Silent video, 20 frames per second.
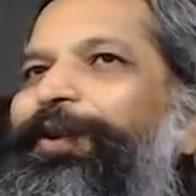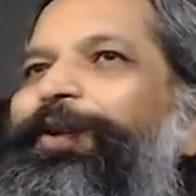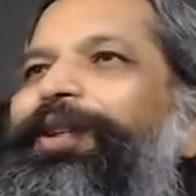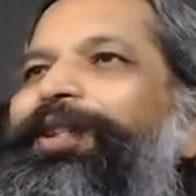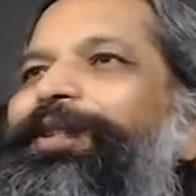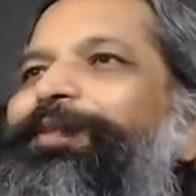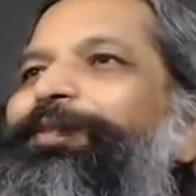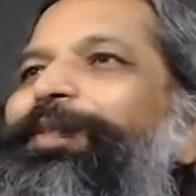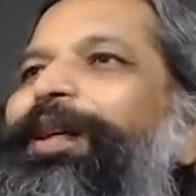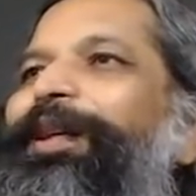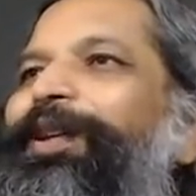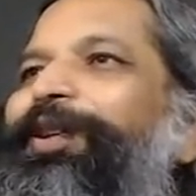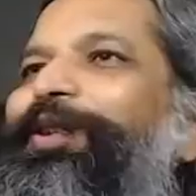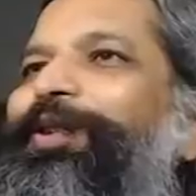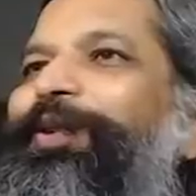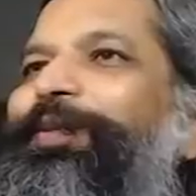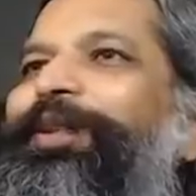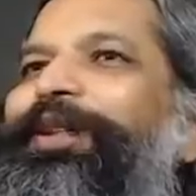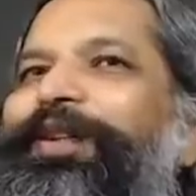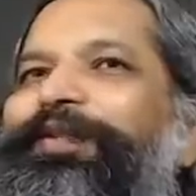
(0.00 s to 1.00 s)
You are
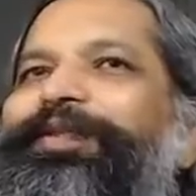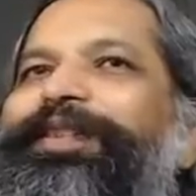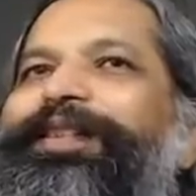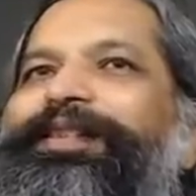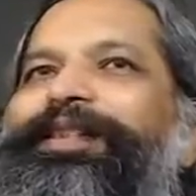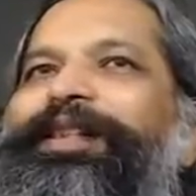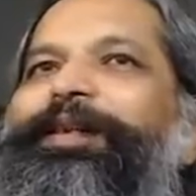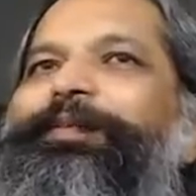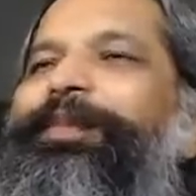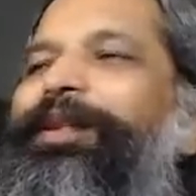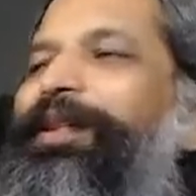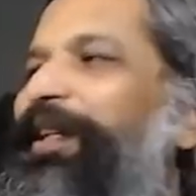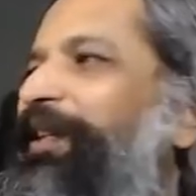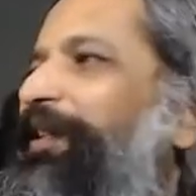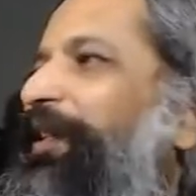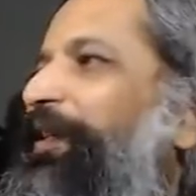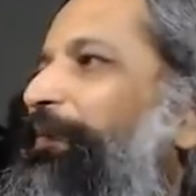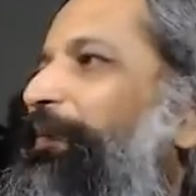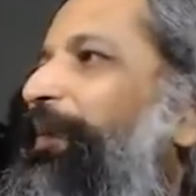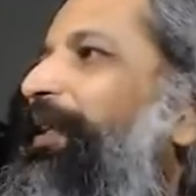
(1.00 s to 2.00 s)
speaking to me of this
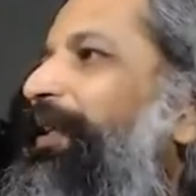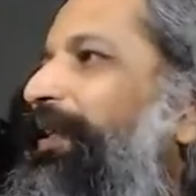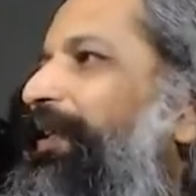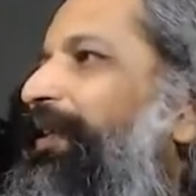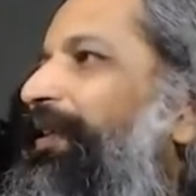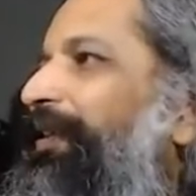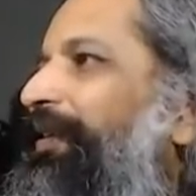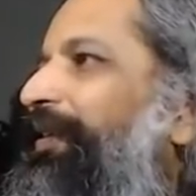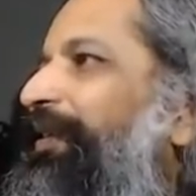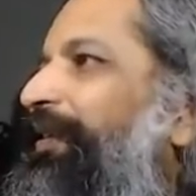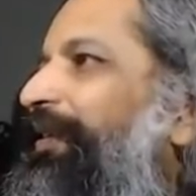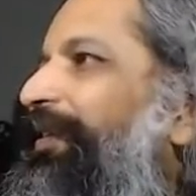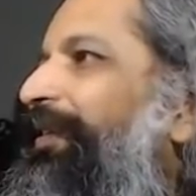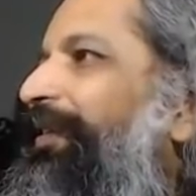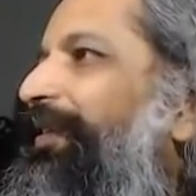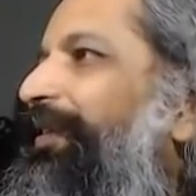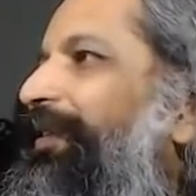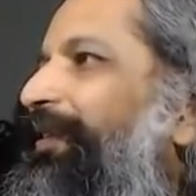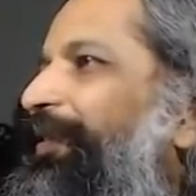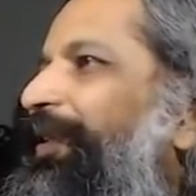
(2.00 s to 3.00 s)
liberated being
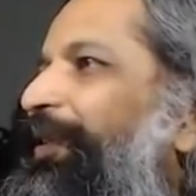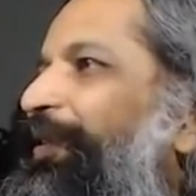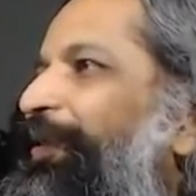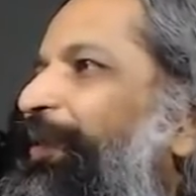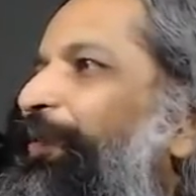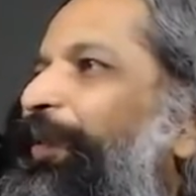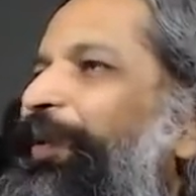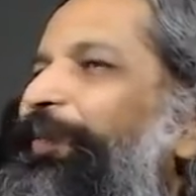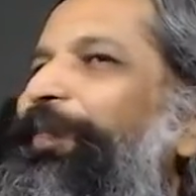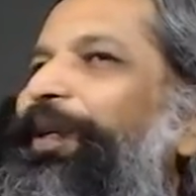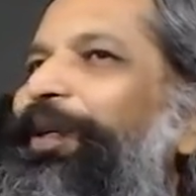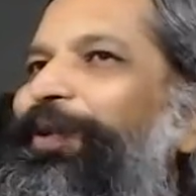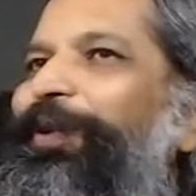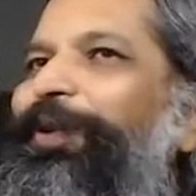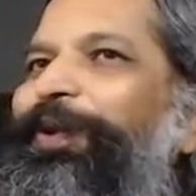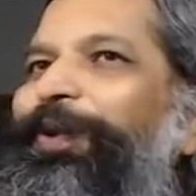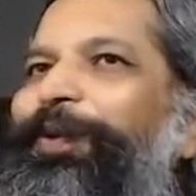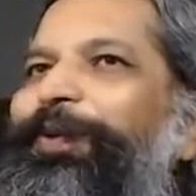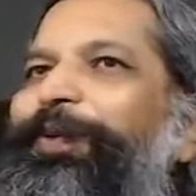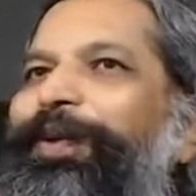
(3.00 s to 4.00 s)
that you want me to
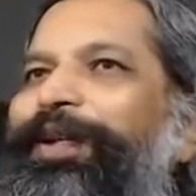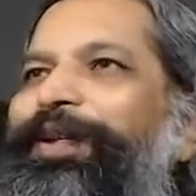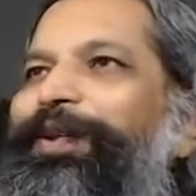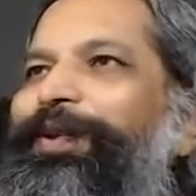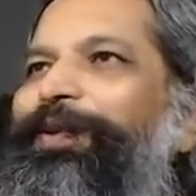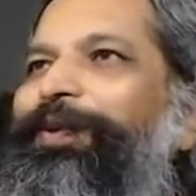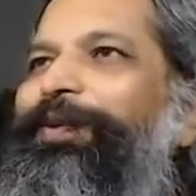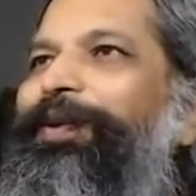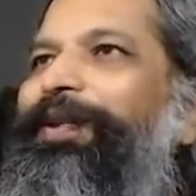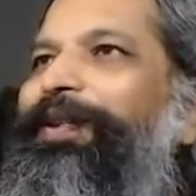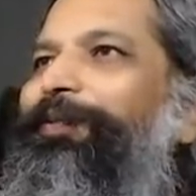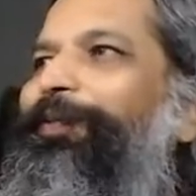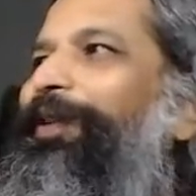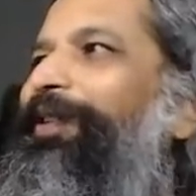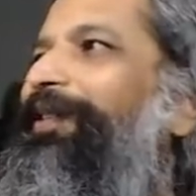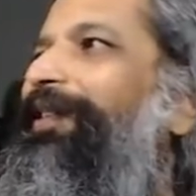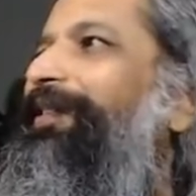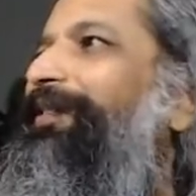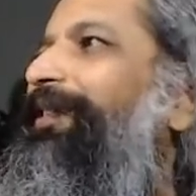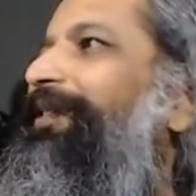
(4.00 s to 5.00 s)
grow into. What
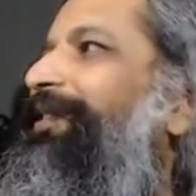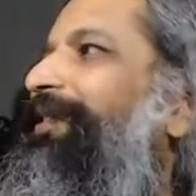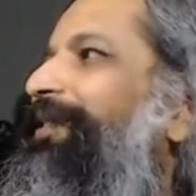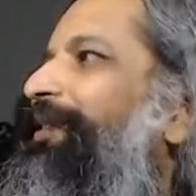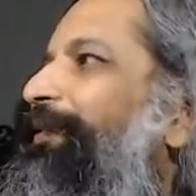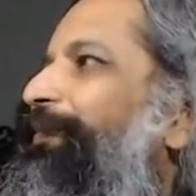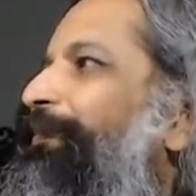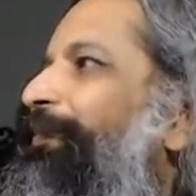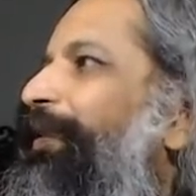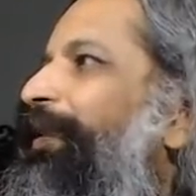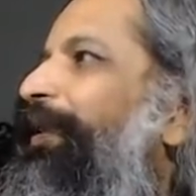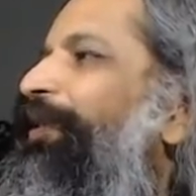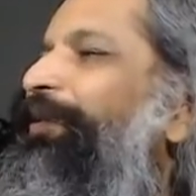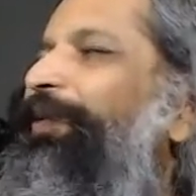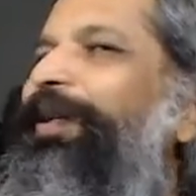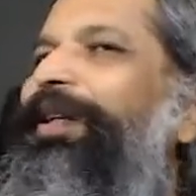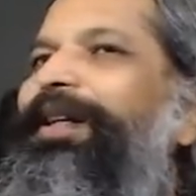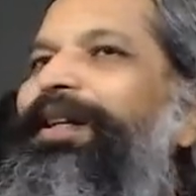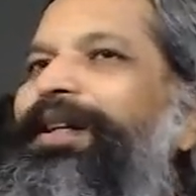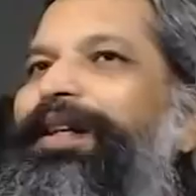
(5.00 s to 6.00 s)
does a
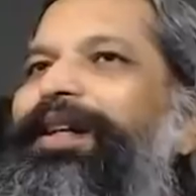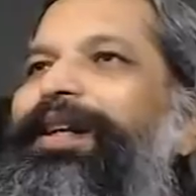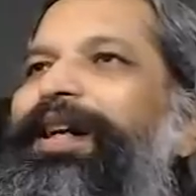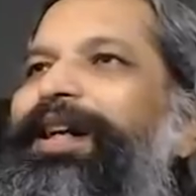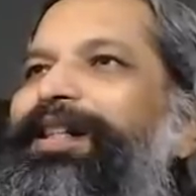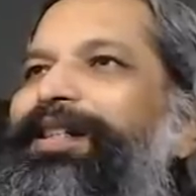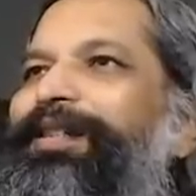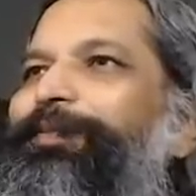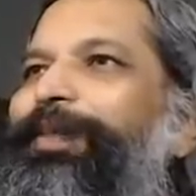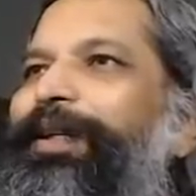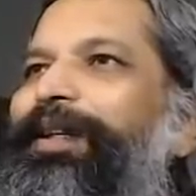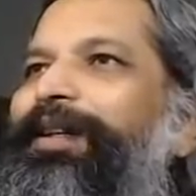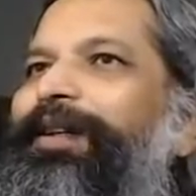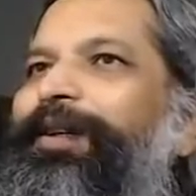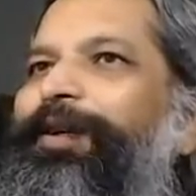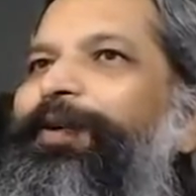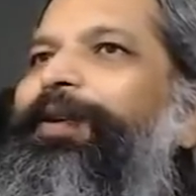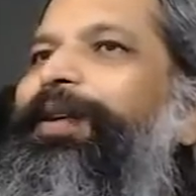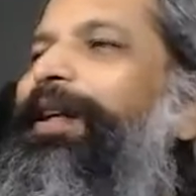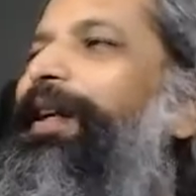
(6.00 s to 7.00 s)
spiritually realized being
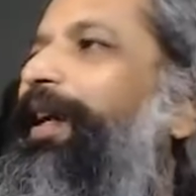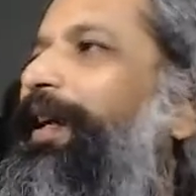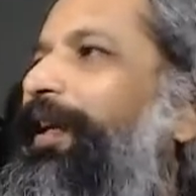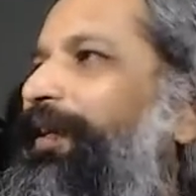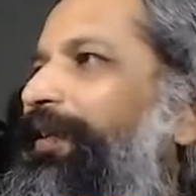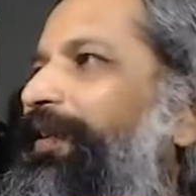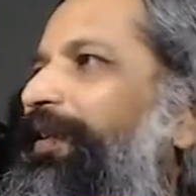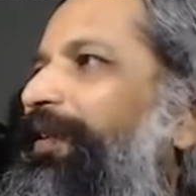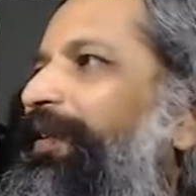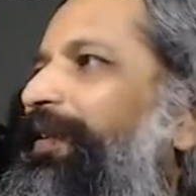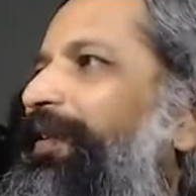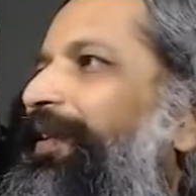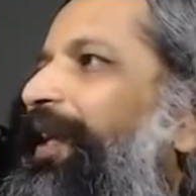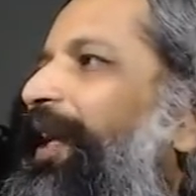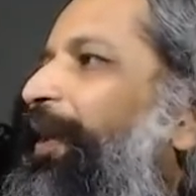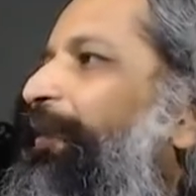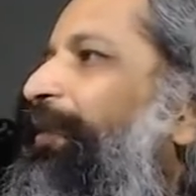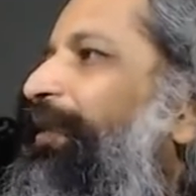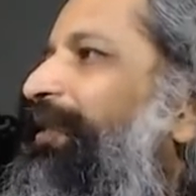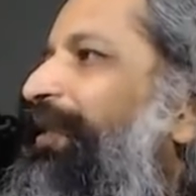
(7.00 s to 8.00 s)
look like?
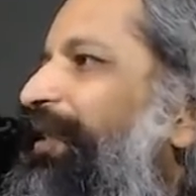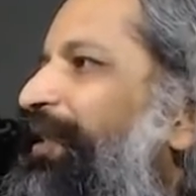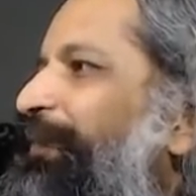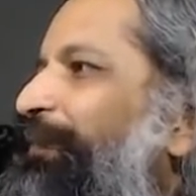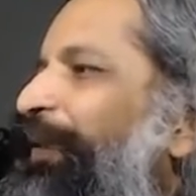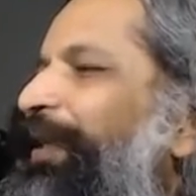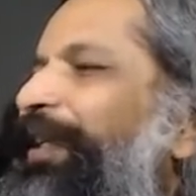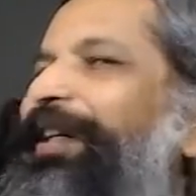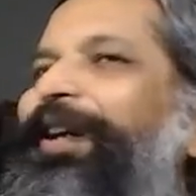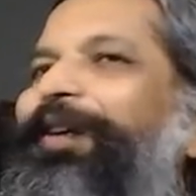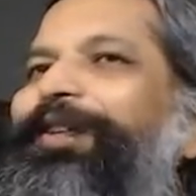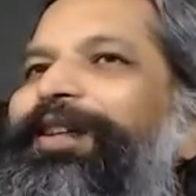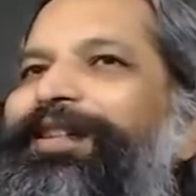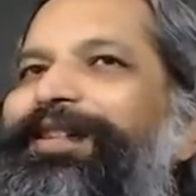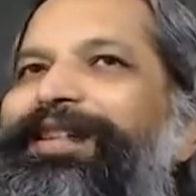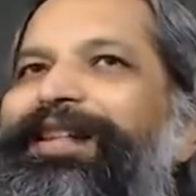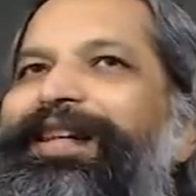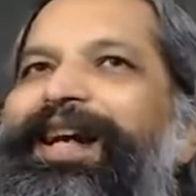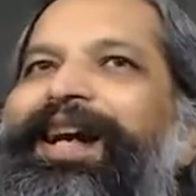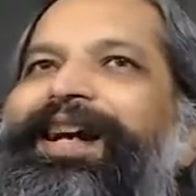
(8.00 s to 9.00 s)
How does he speak? How does
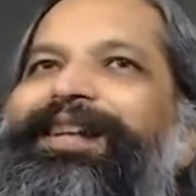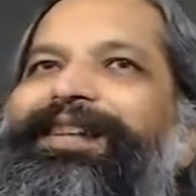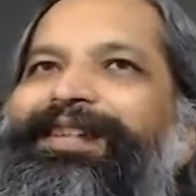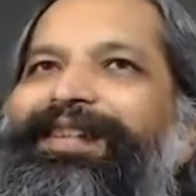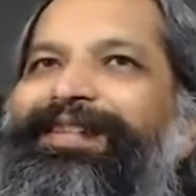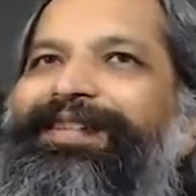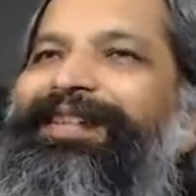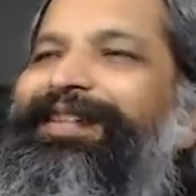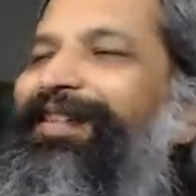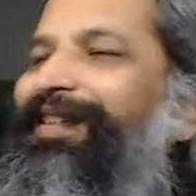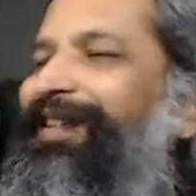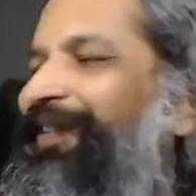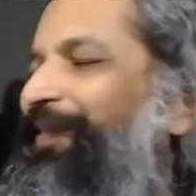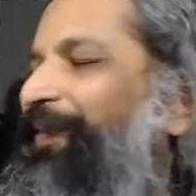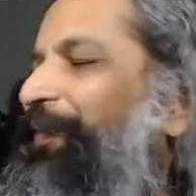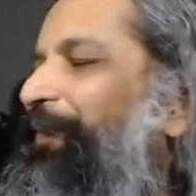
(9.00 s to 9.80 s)
he act? Etc.